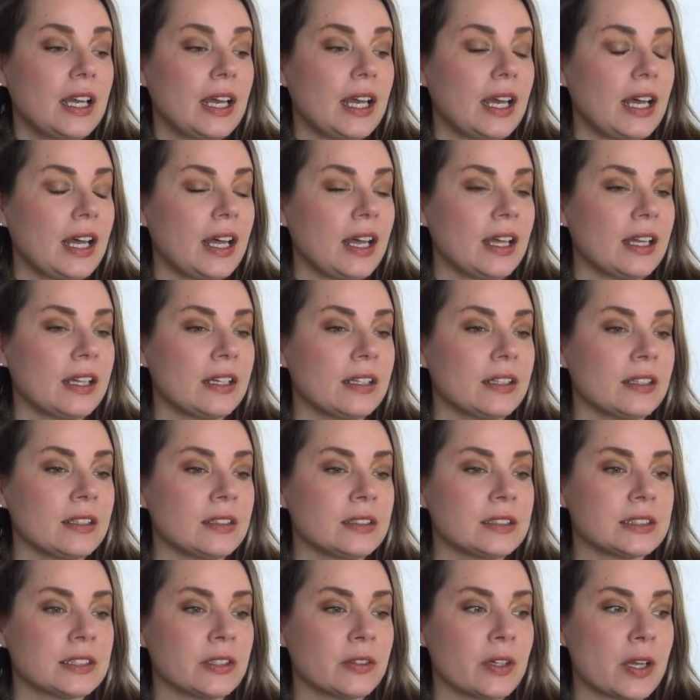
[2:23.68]
And
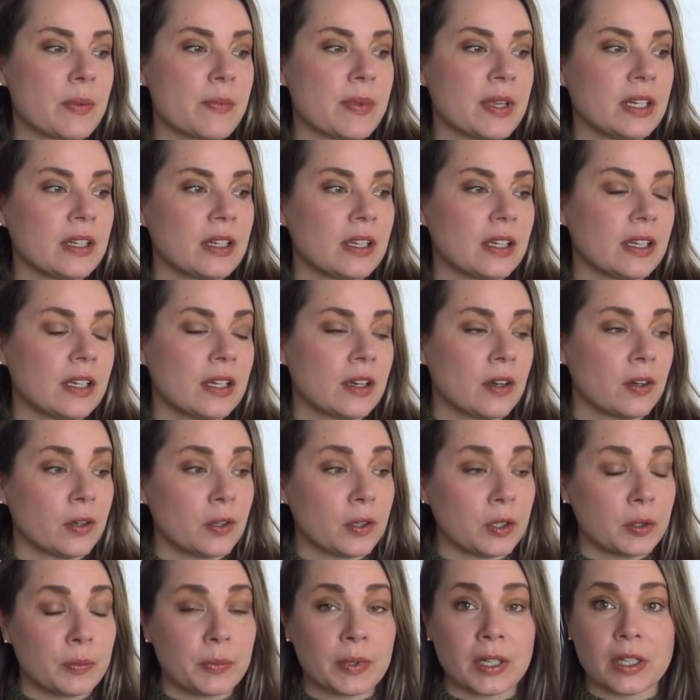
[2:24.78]
also I've been
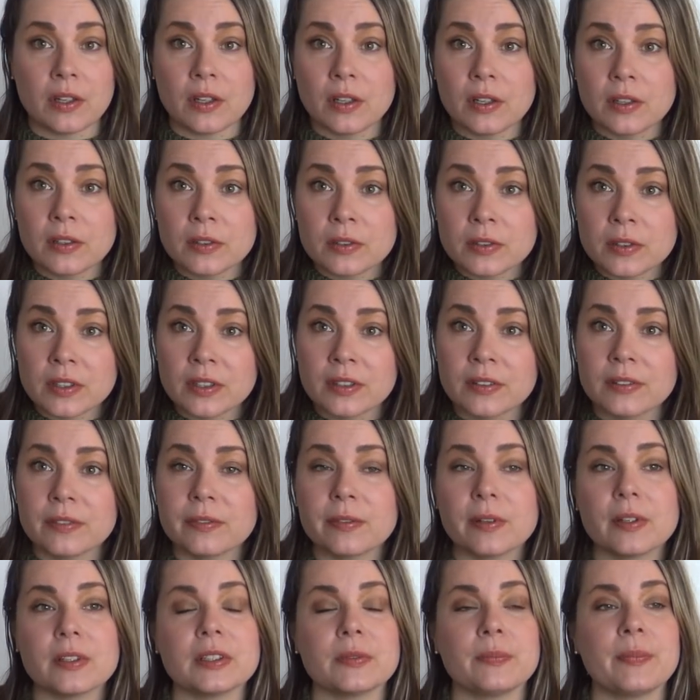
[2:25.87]
home alone
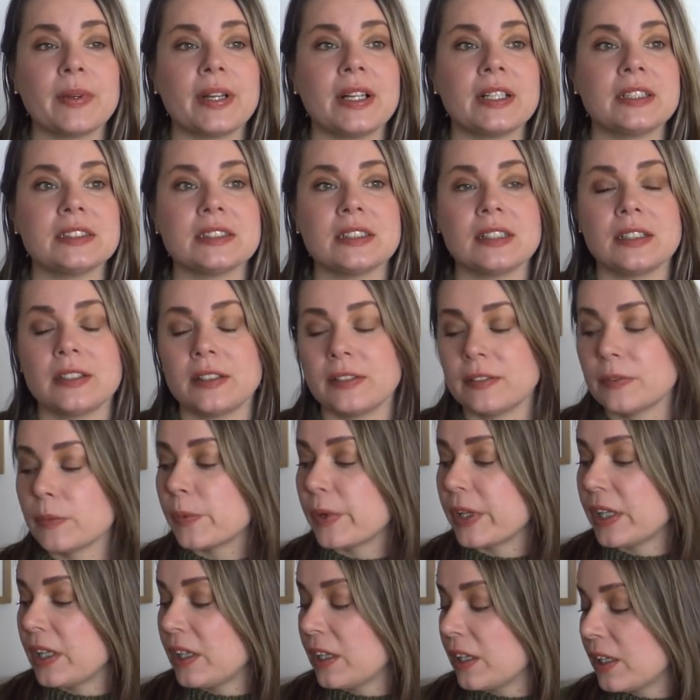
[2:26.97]
for the past
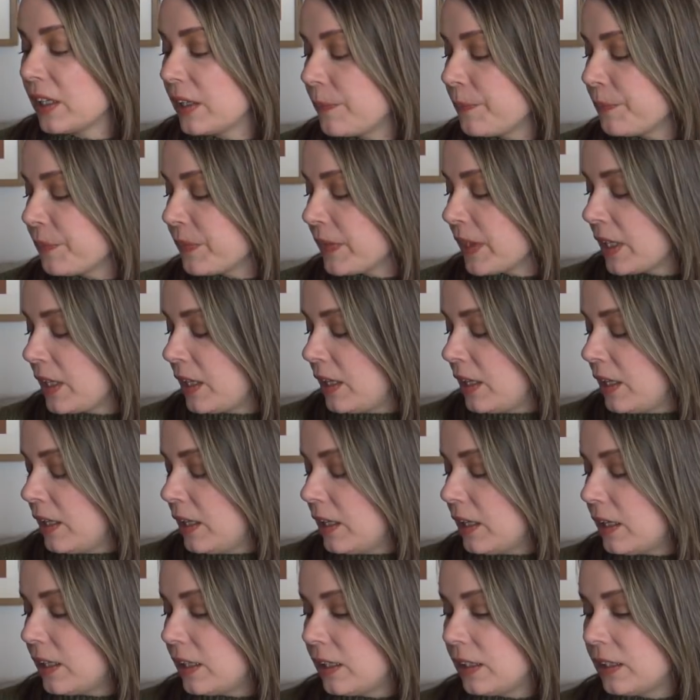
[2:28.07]
week.
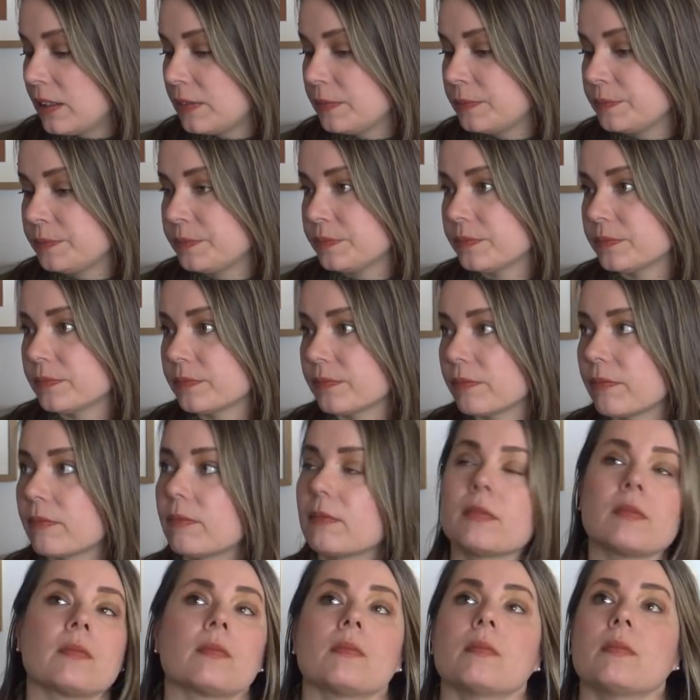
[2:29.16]

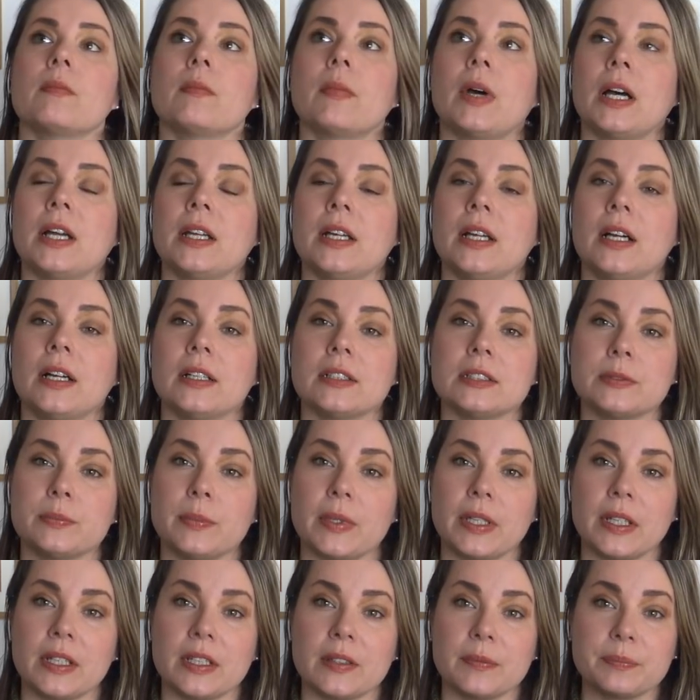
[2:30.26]
My
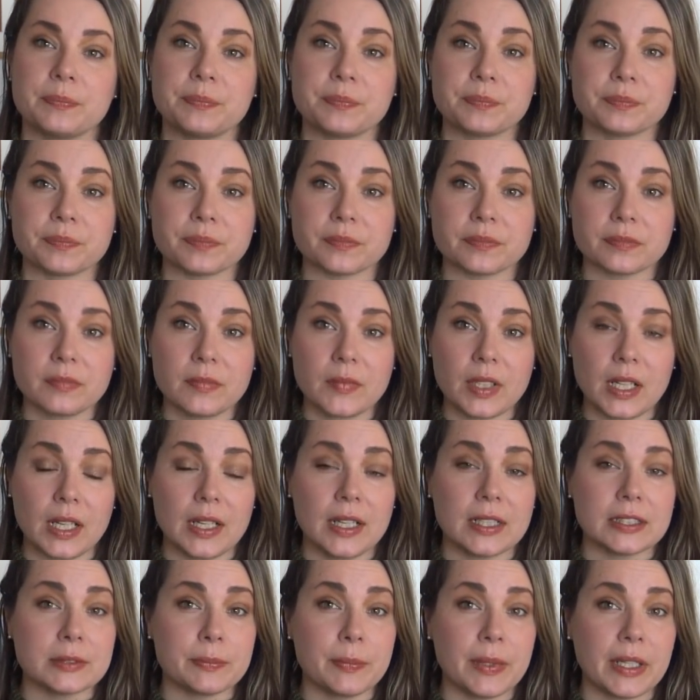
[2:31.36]
husband
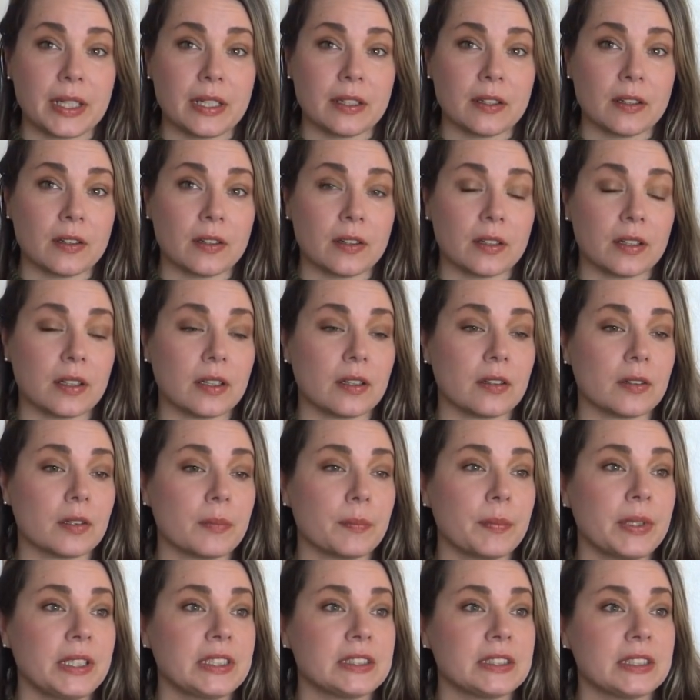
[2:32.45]
has been on a
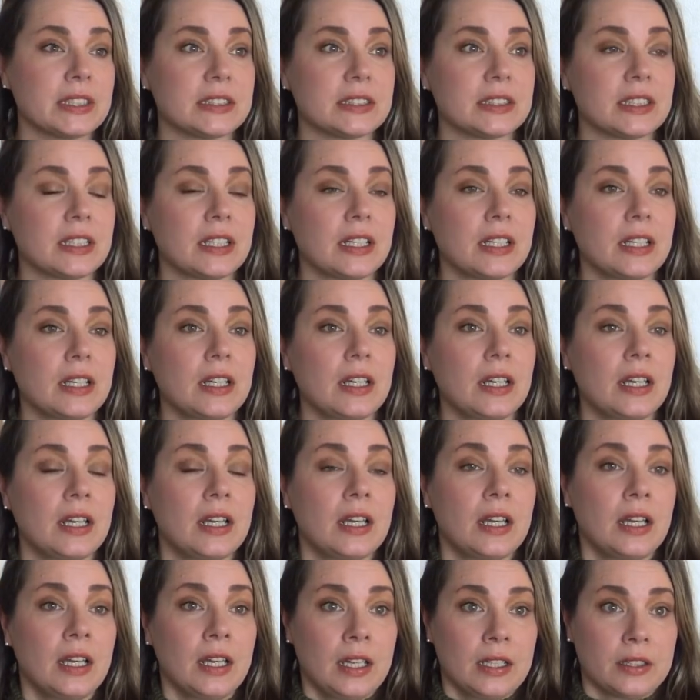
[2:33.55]
business
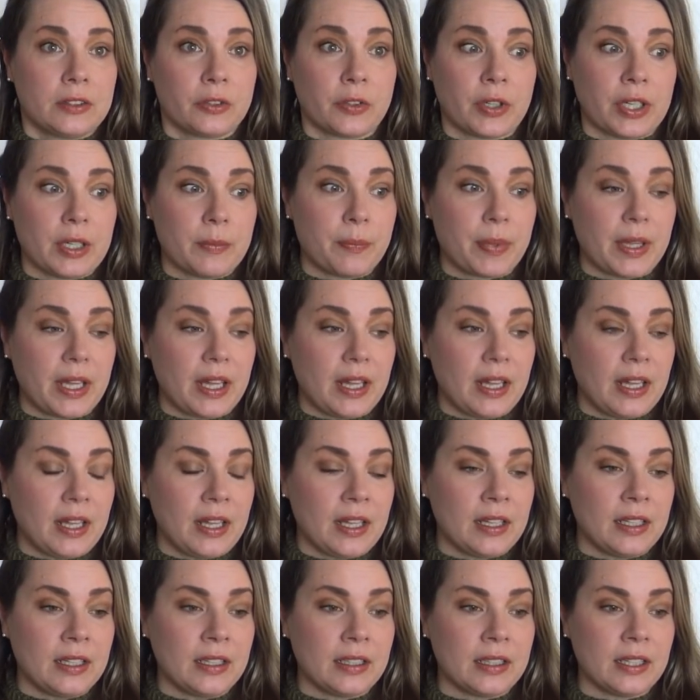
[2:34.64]
trip
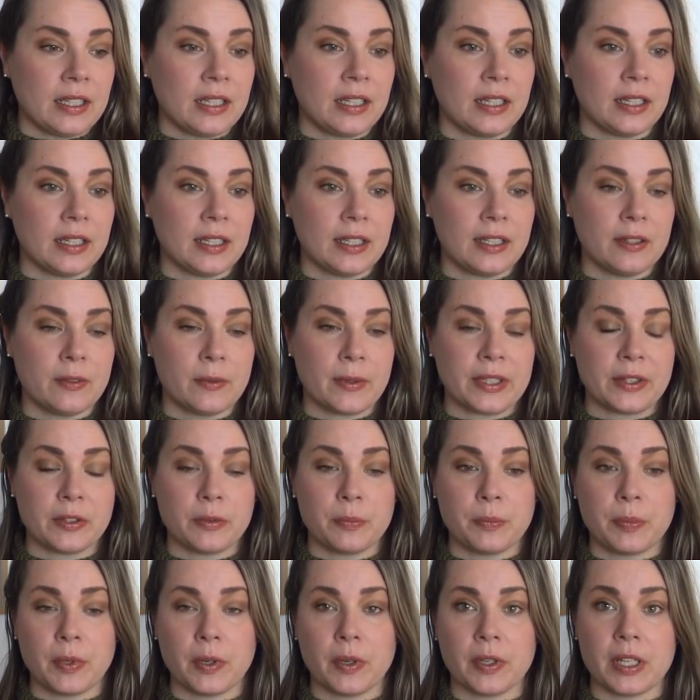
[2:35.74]
and he went to
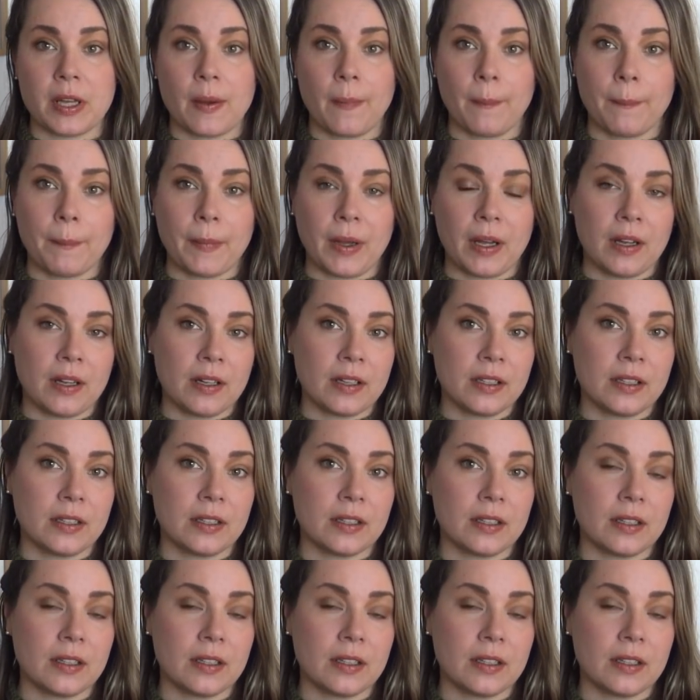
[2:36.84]
Pohjanmaa,